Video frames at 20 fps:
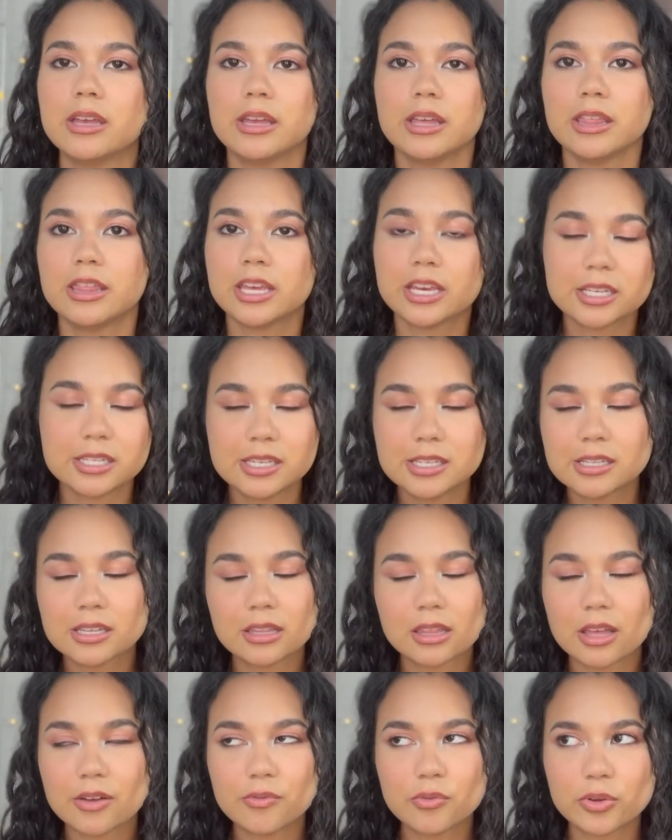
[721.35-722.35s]
thinks he's in
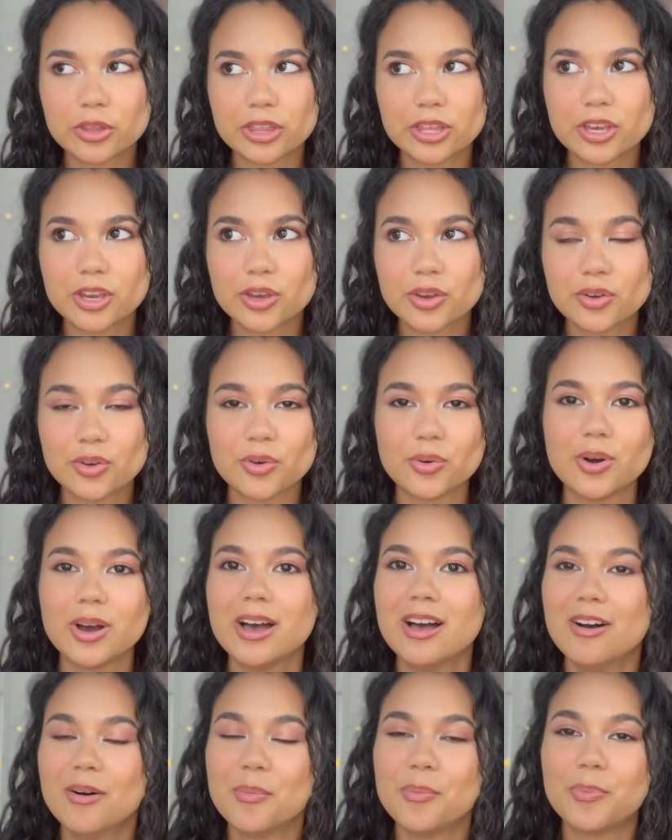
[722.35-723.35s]
love with you,
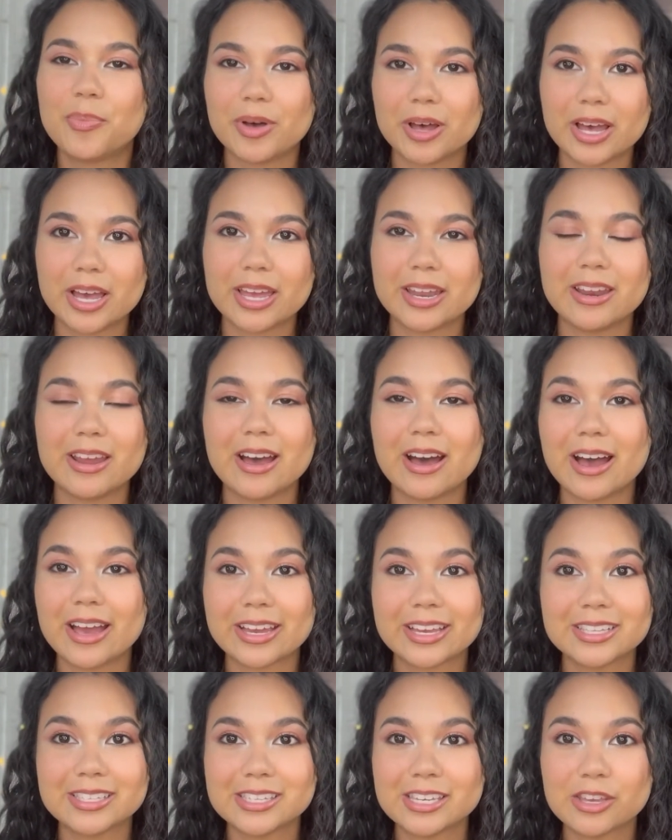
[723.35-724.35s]
but I
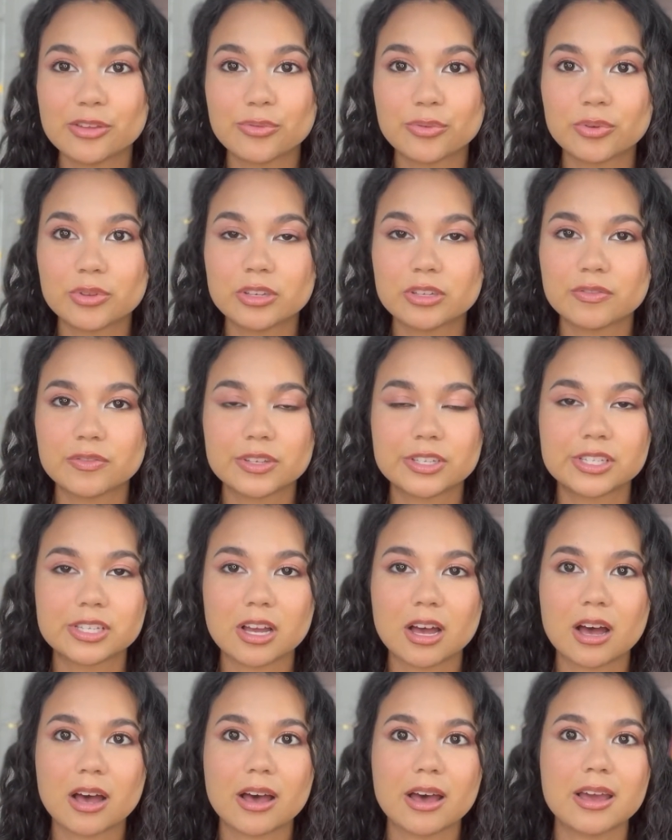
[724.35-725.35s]
can see through this
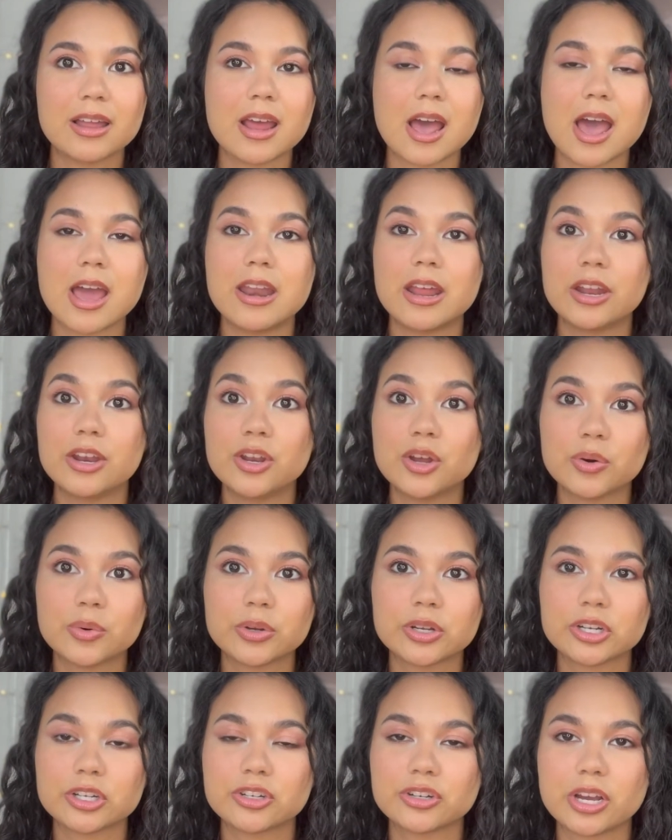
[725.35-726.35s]
facade and I know what
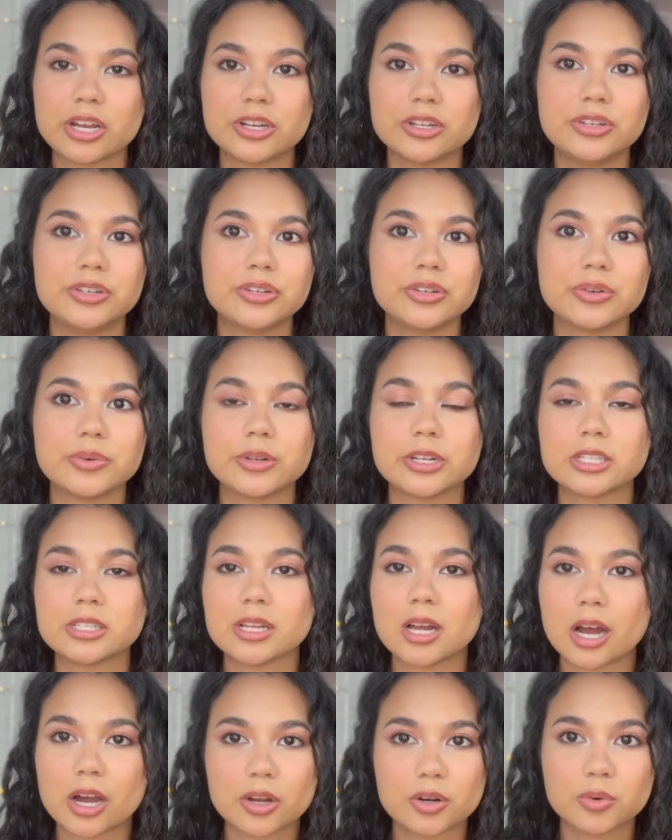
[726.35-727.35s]
you're trying to do and it's
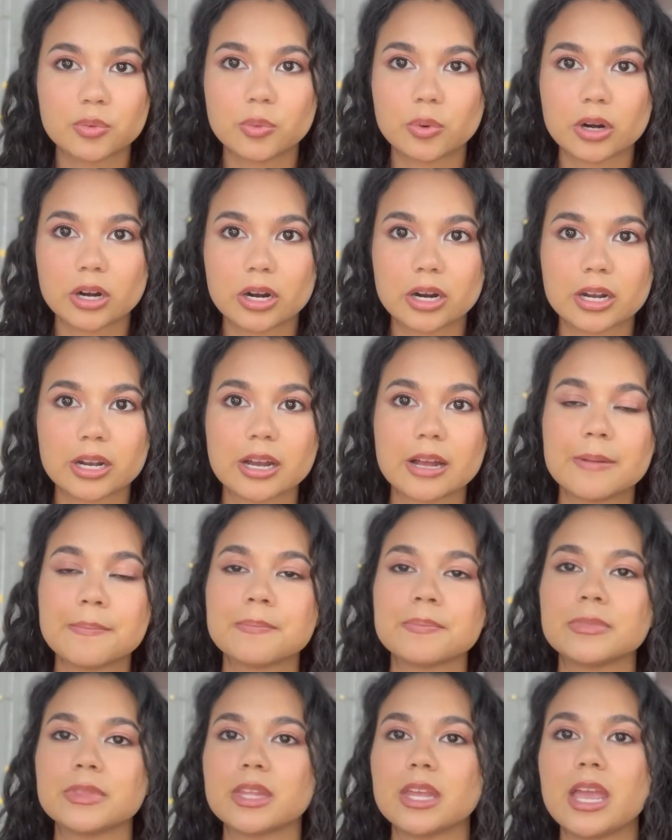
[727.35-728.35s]
not going to work.
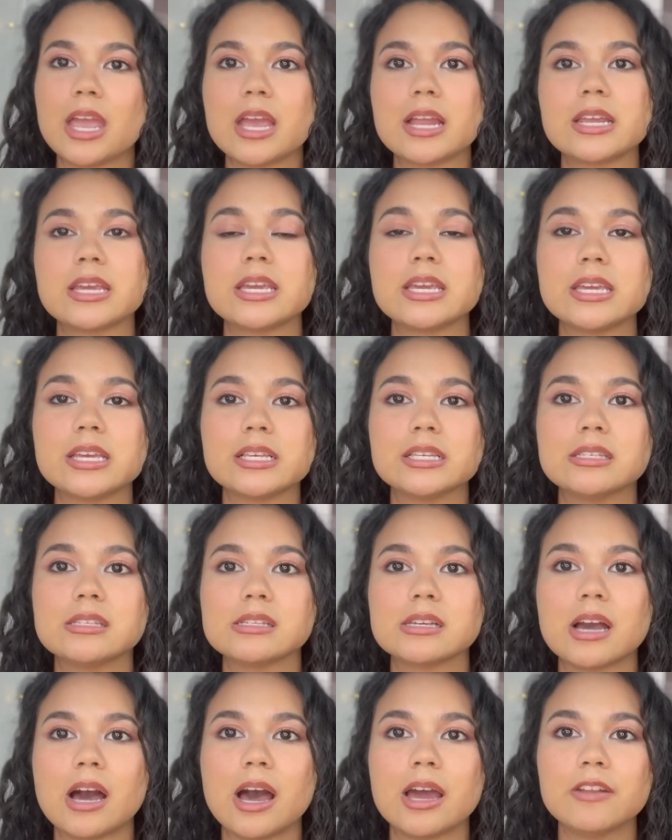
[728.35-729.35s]
And he's
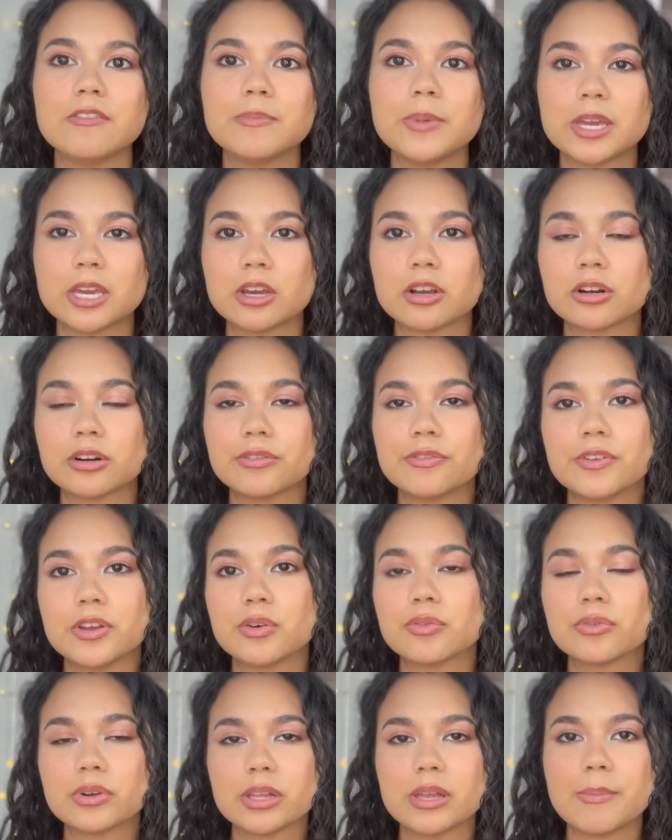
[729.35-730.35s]
kind of making her
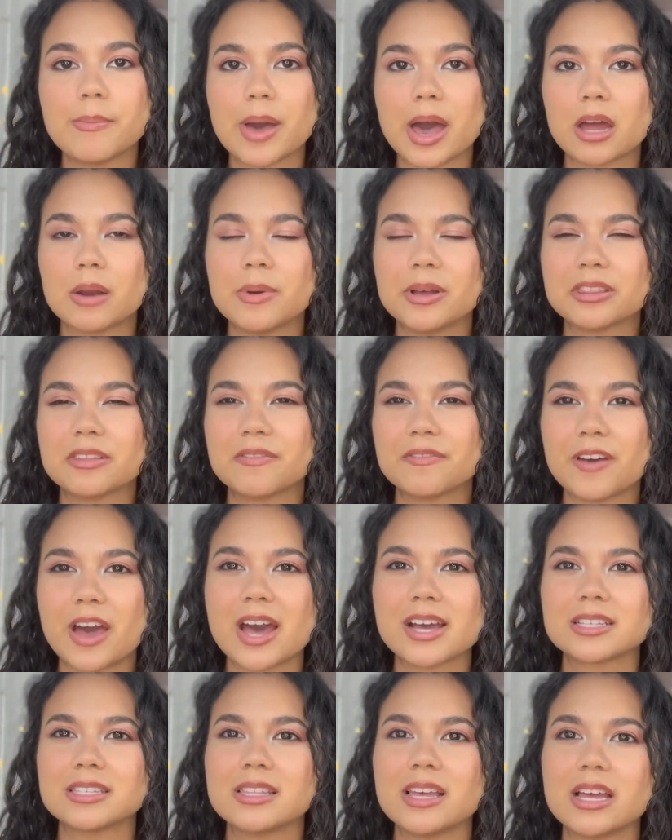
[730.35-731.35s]
feel really bad about the
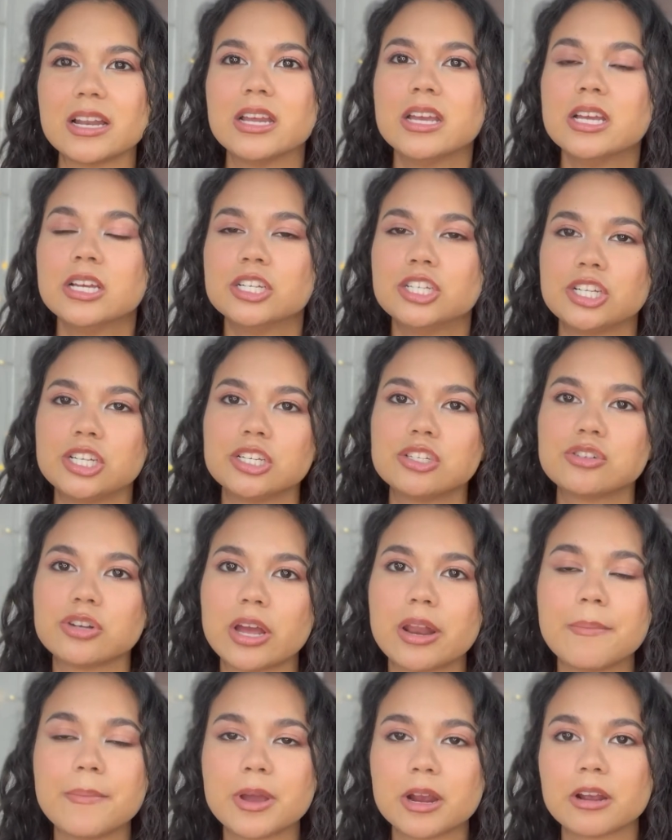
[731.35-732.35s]
fact that she's
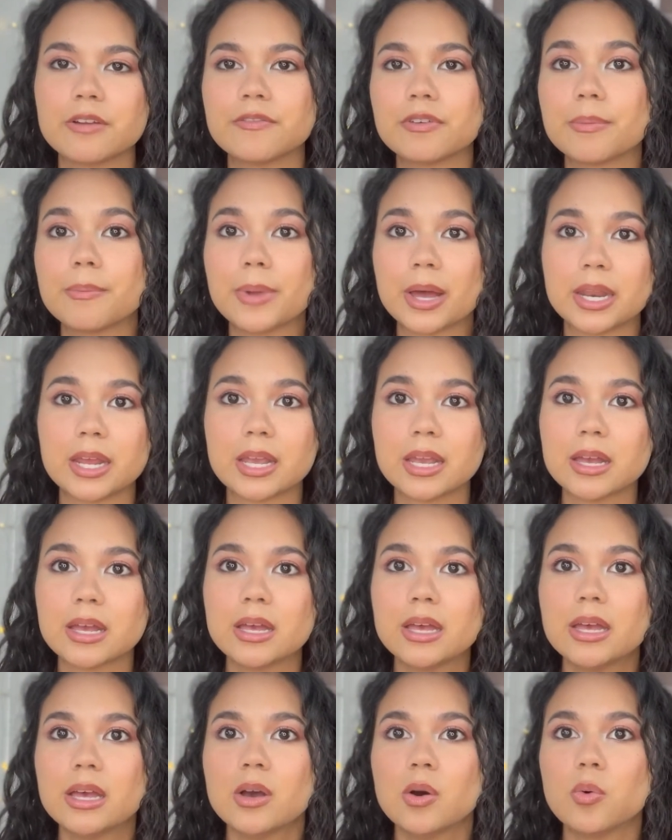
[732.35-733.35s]
trying to marry for
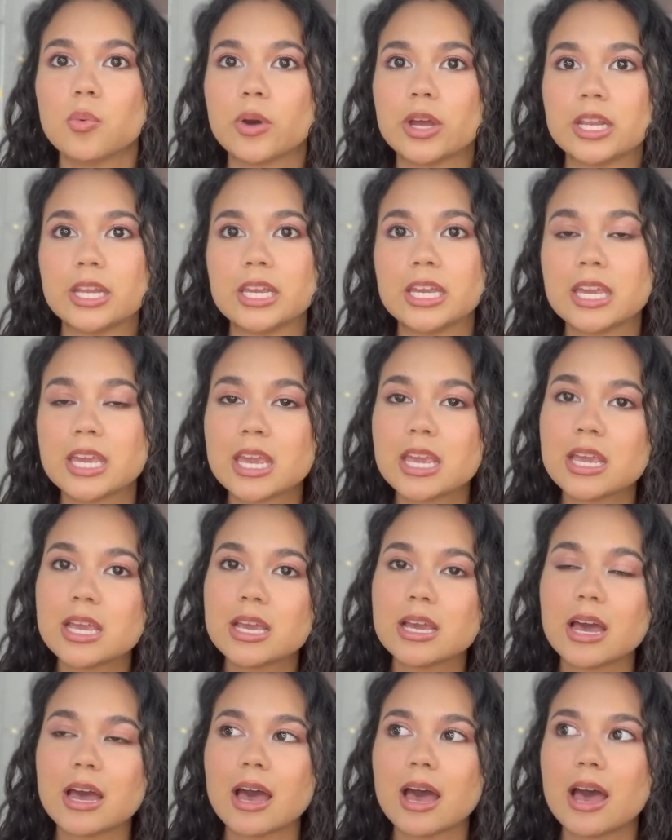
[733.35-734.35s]
money when
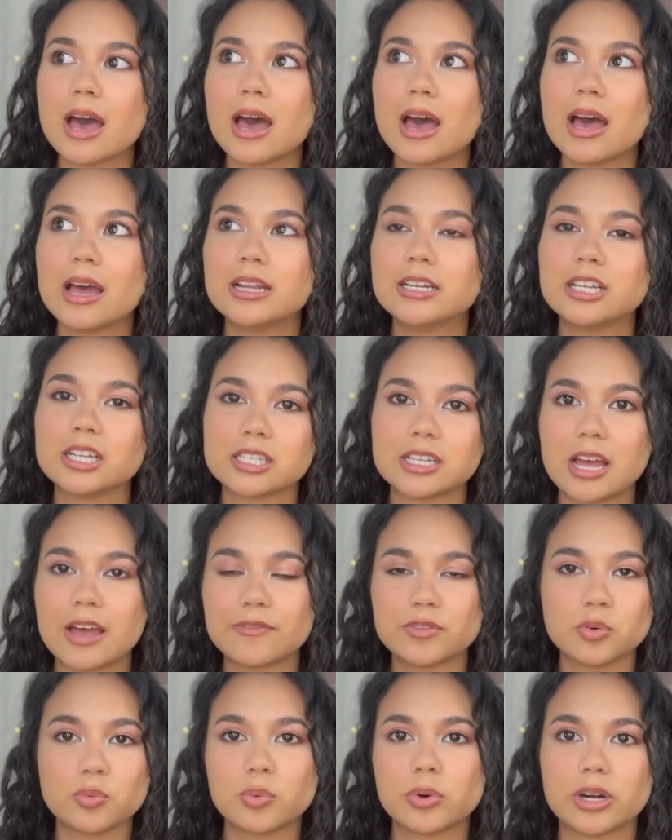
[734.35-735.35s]
he doesn't have
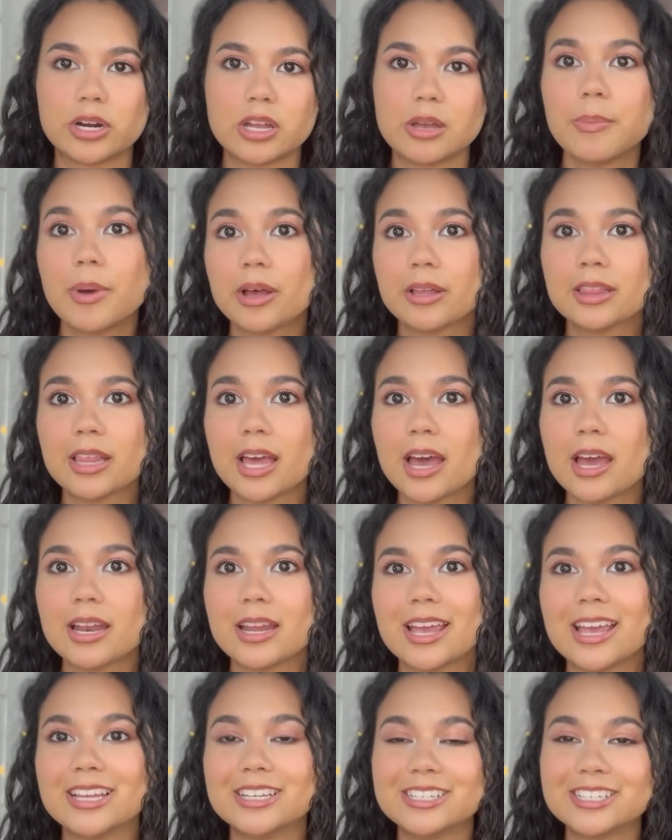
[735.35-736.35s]
to worry about that.
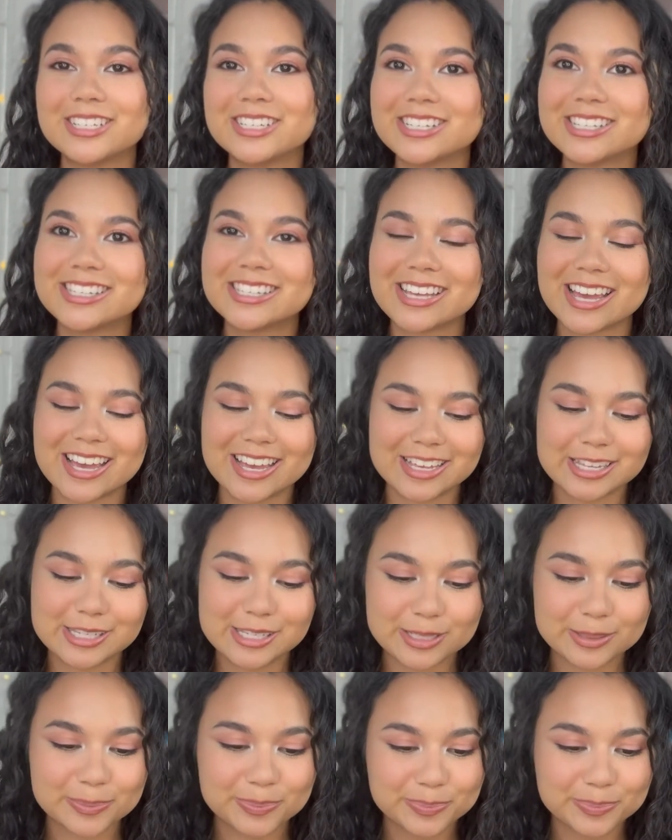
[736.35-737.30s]
And she says,